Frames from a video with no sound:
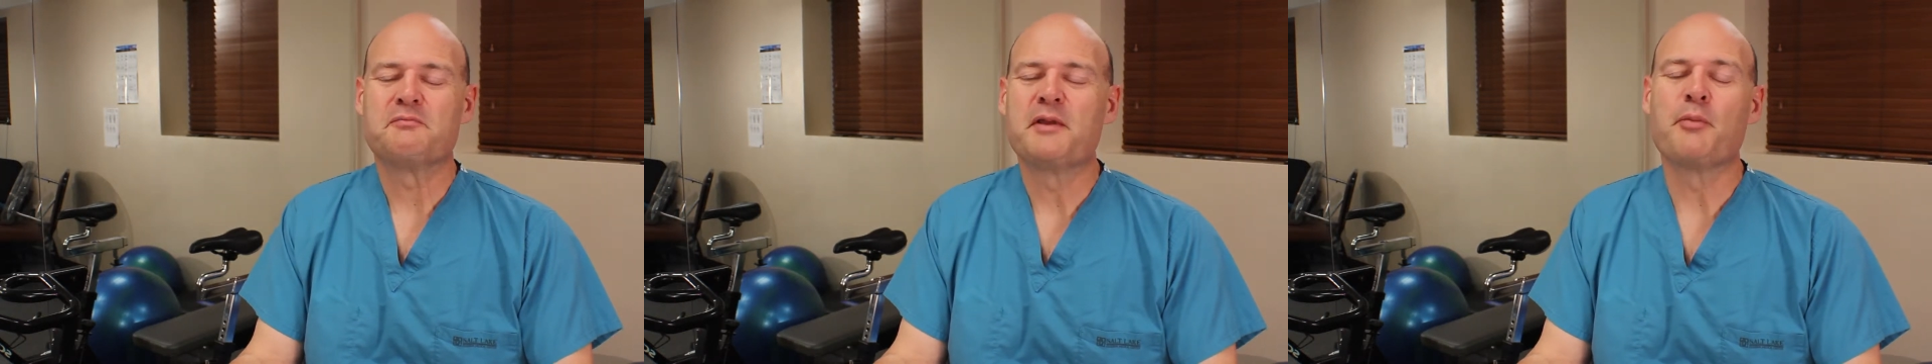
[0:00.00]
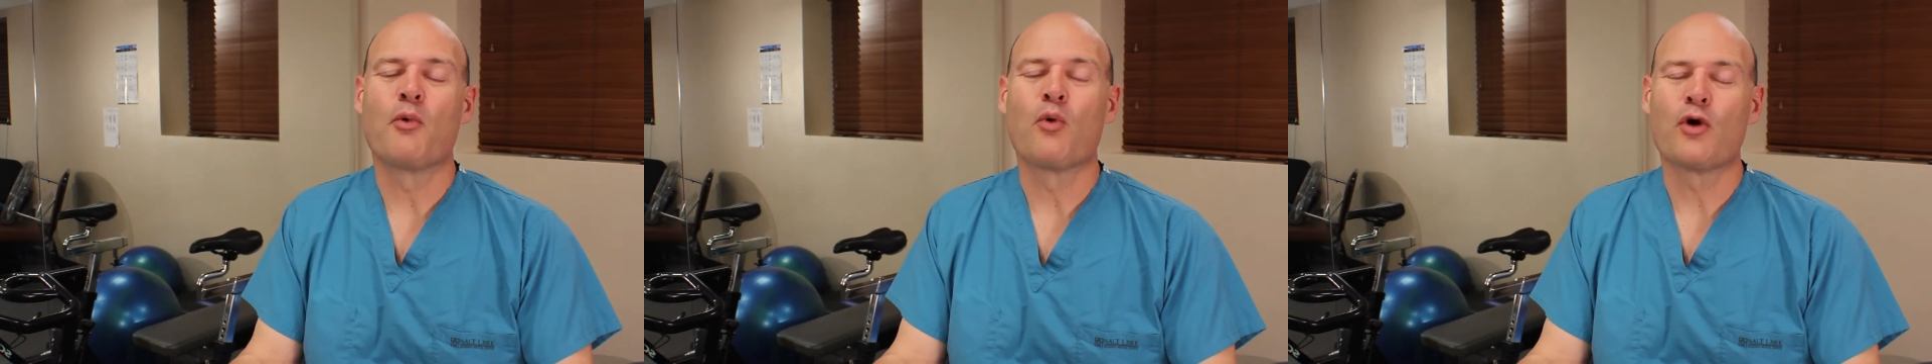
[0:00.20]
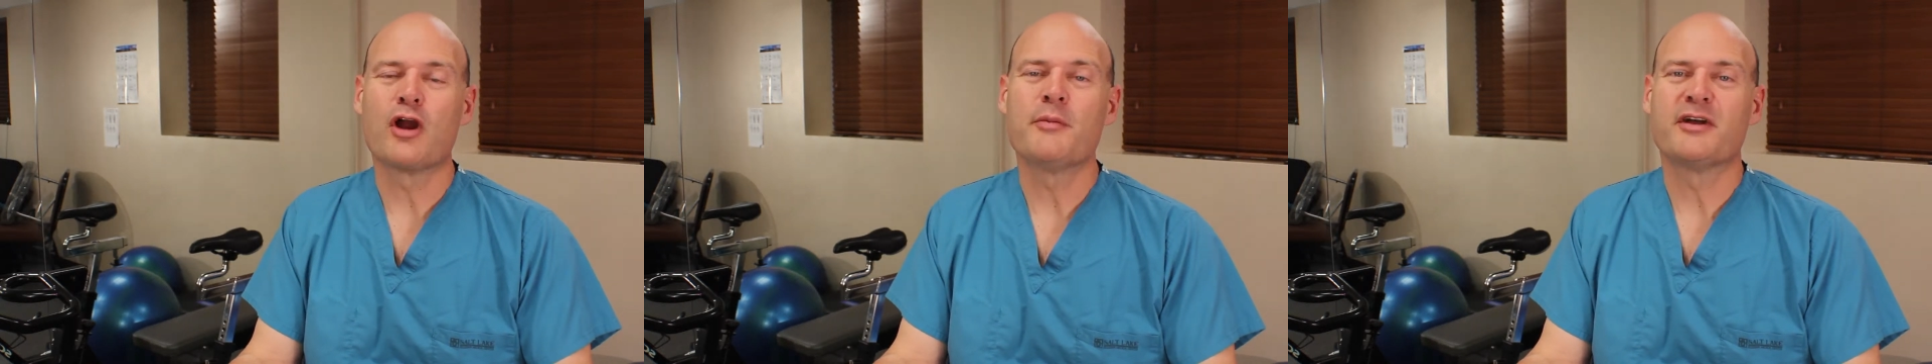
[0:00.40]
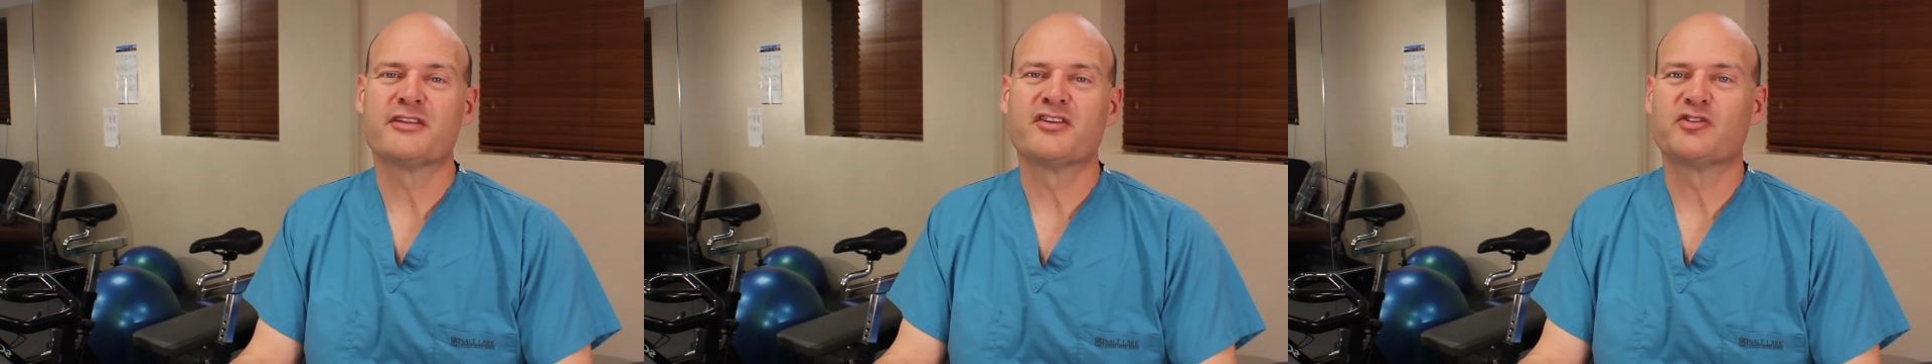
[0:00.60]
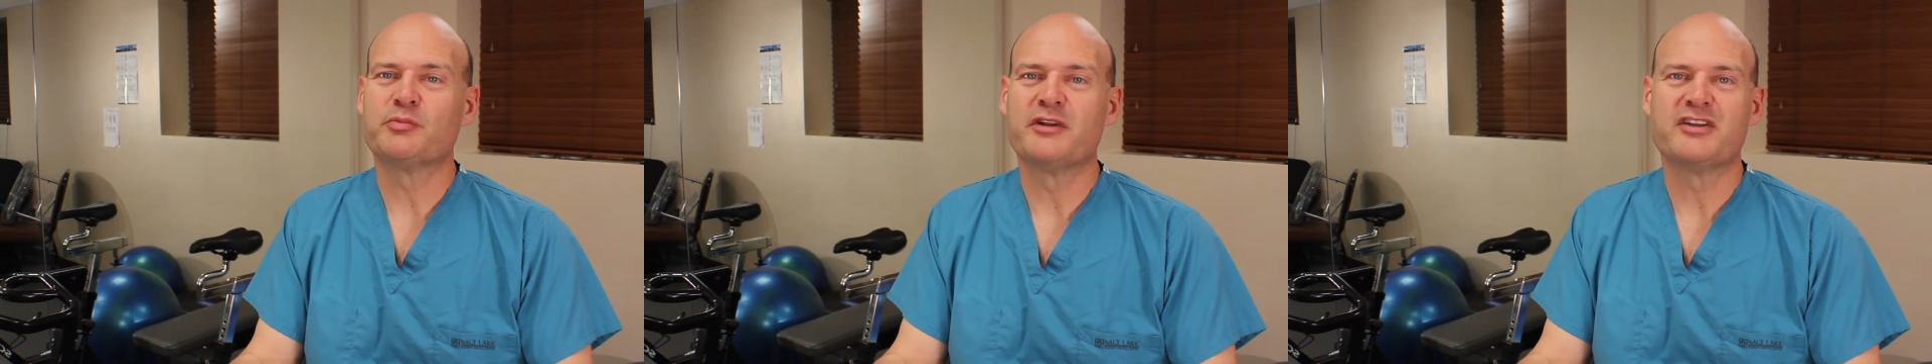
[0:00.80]
worry about
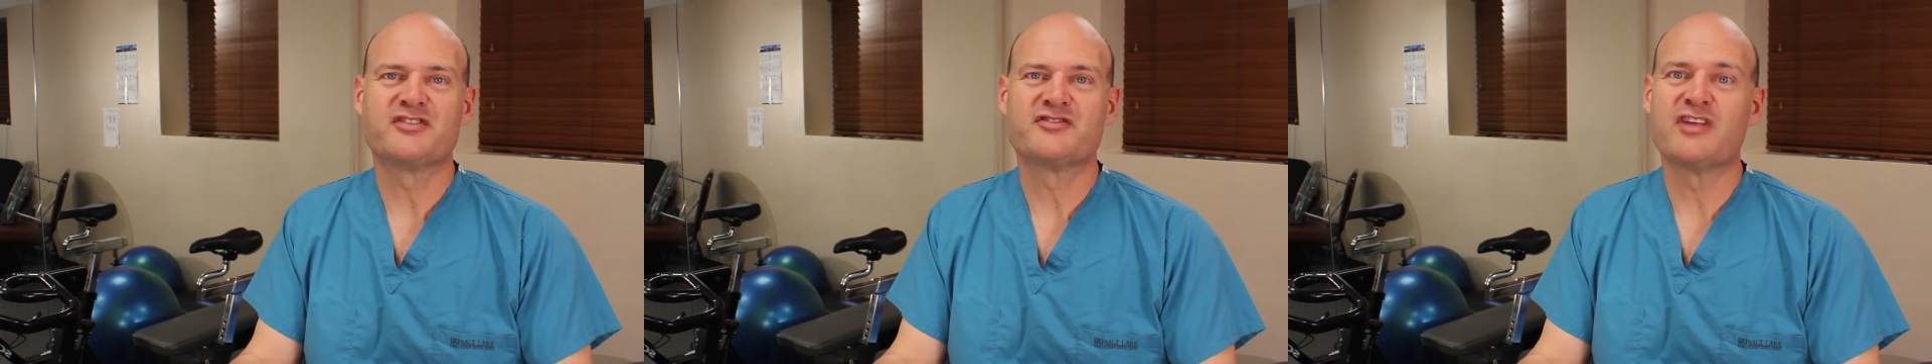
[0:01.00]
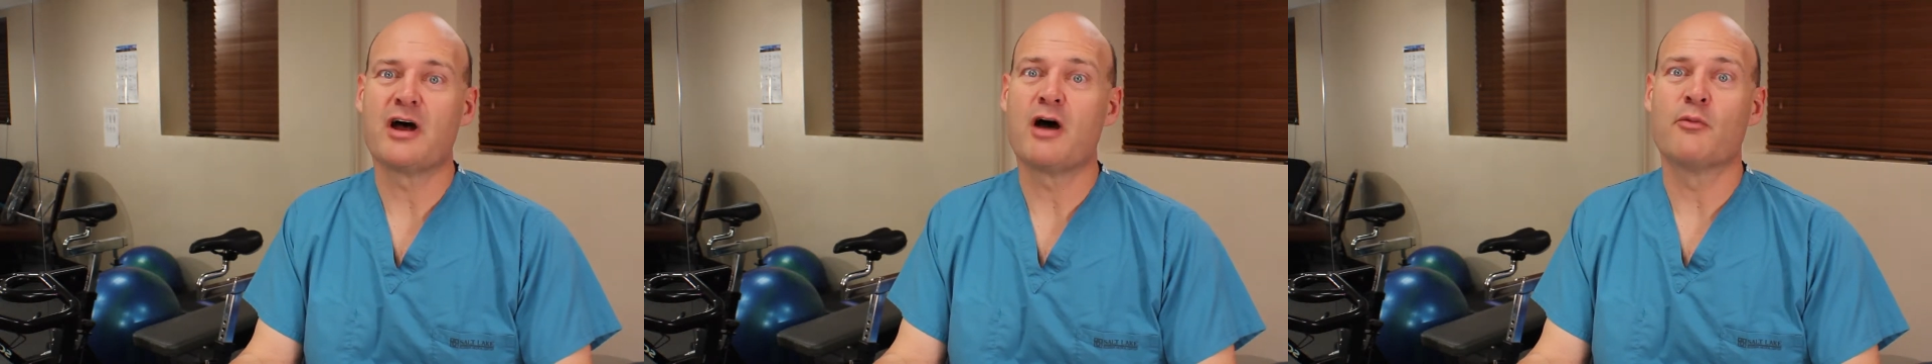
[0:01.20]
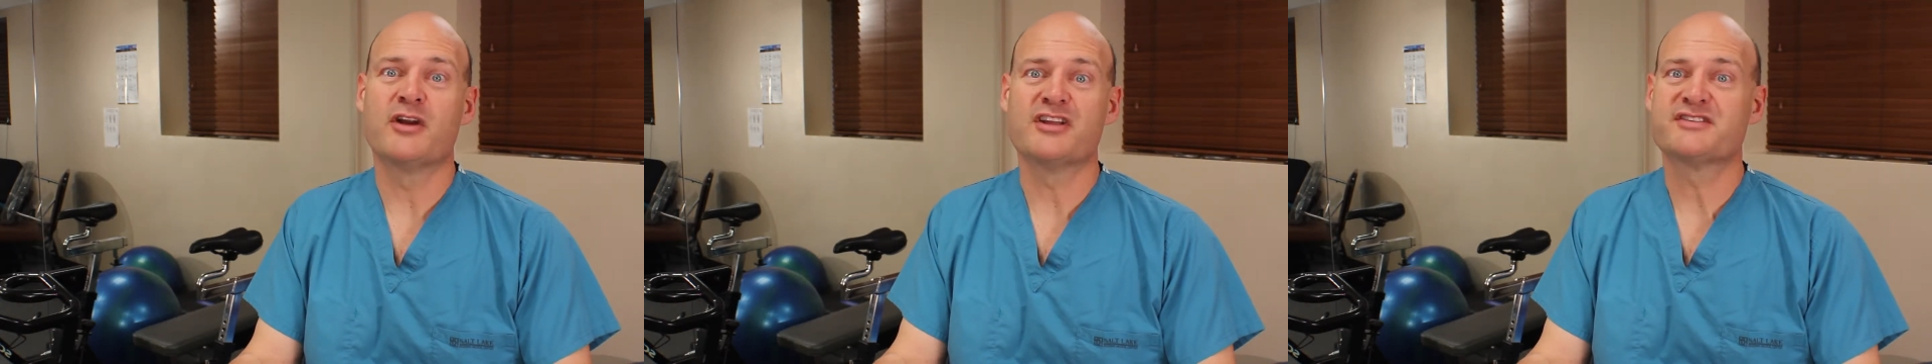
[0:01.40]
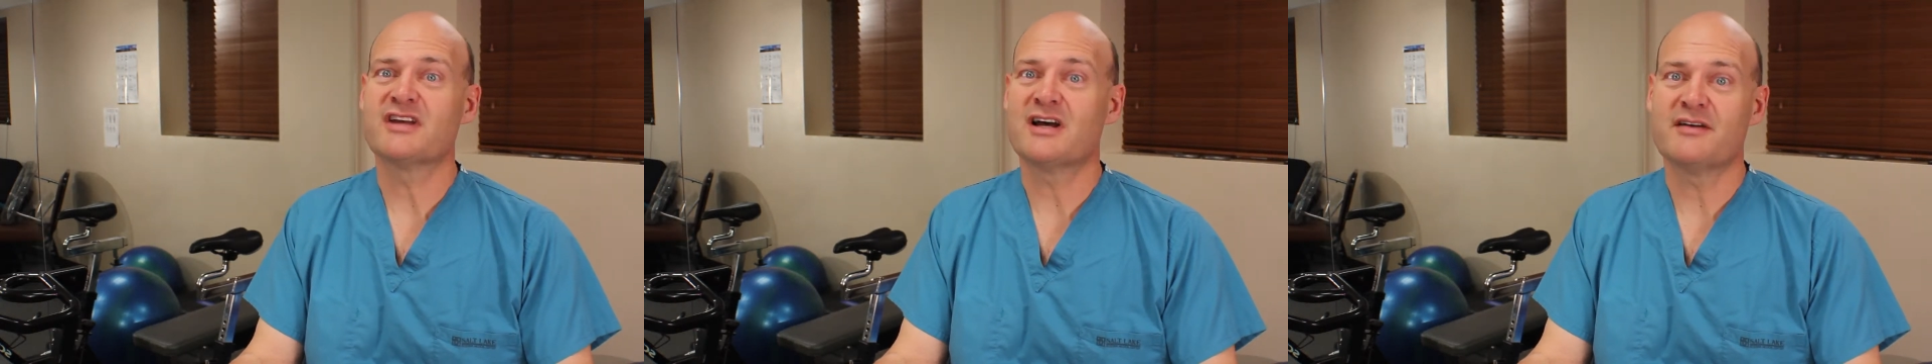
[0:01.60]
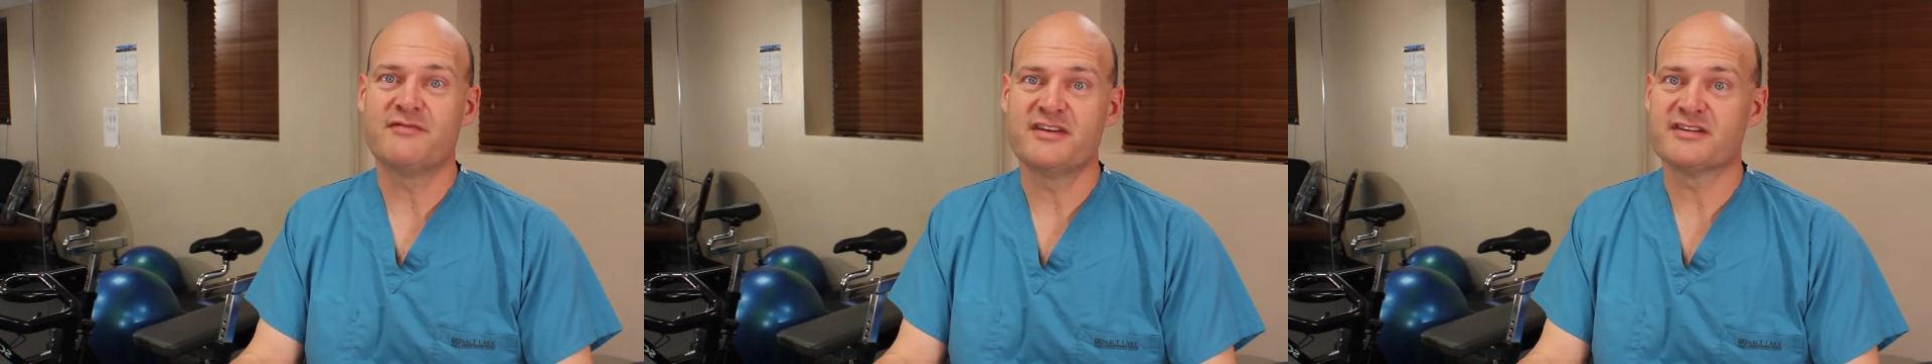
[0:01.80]
this, but when it's
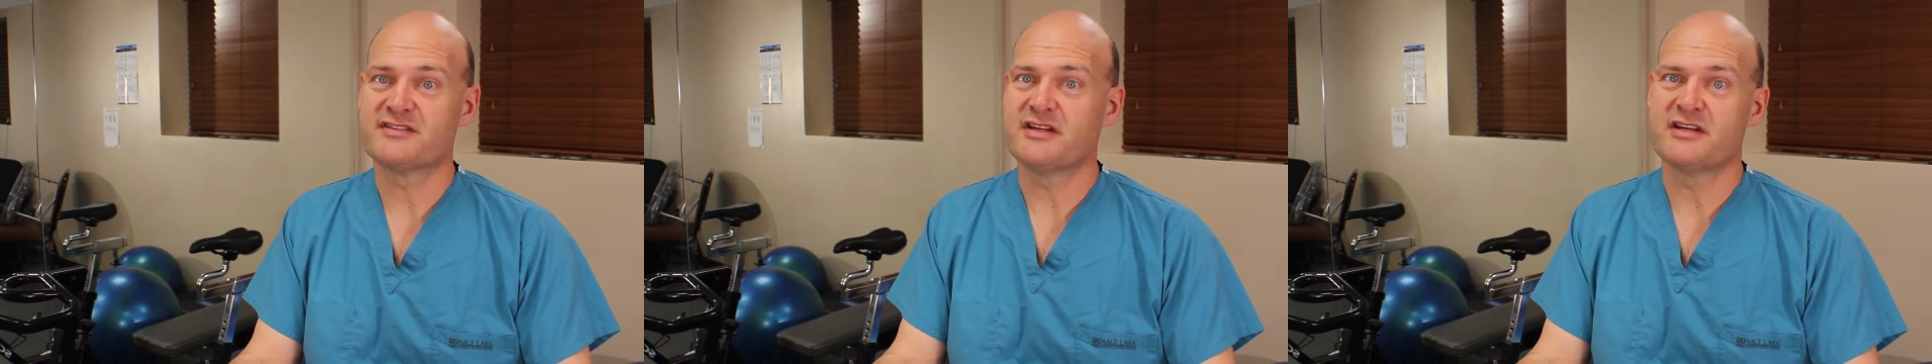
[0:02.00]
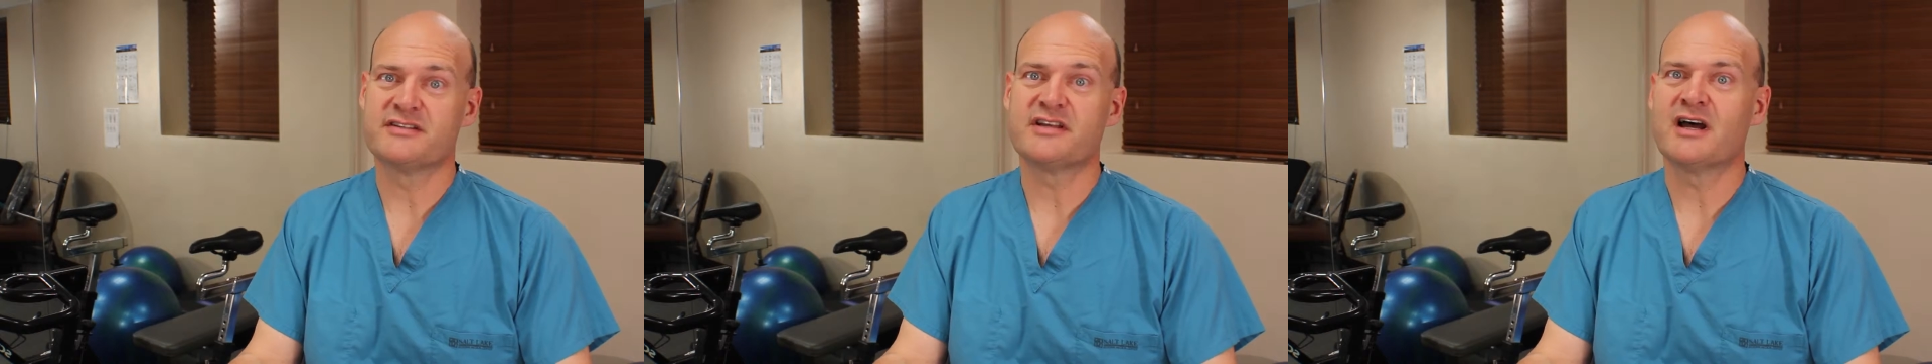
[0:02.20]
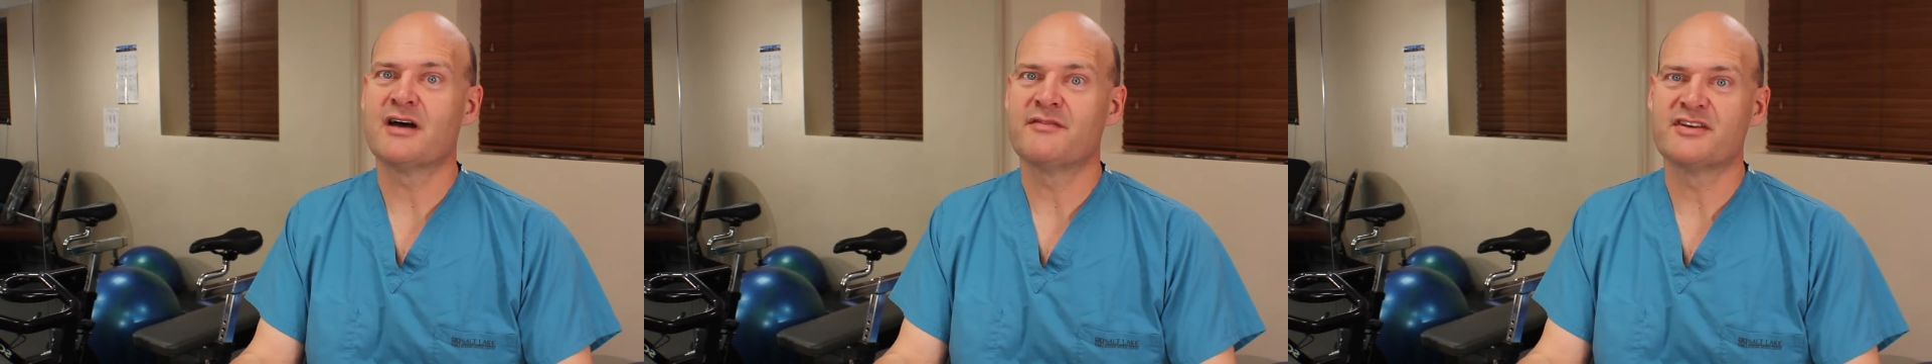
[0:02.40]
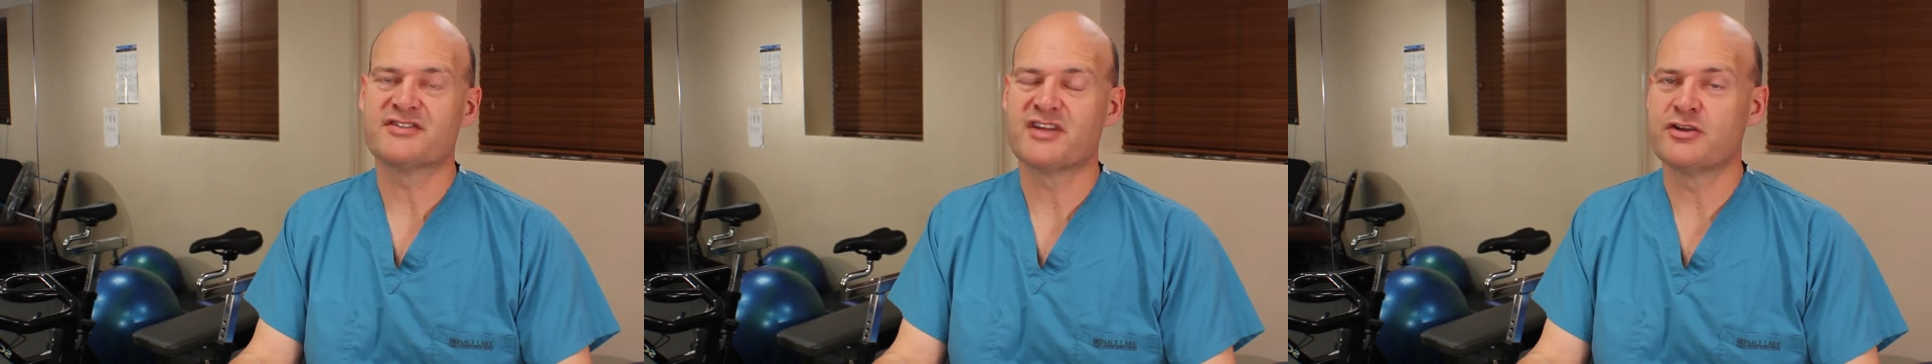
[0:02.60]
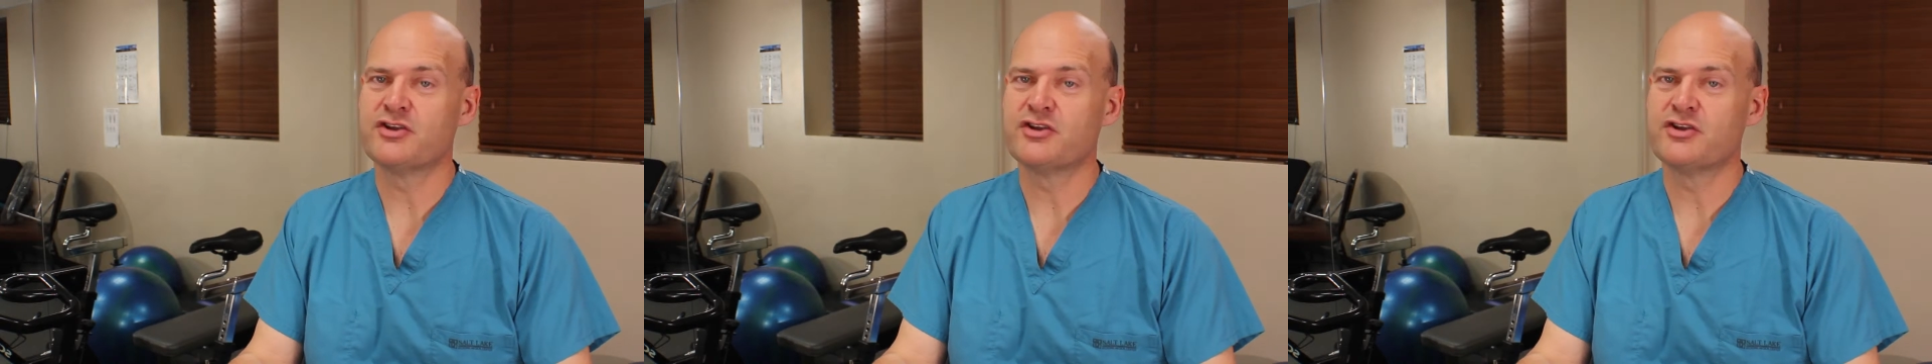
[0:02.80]
obvious,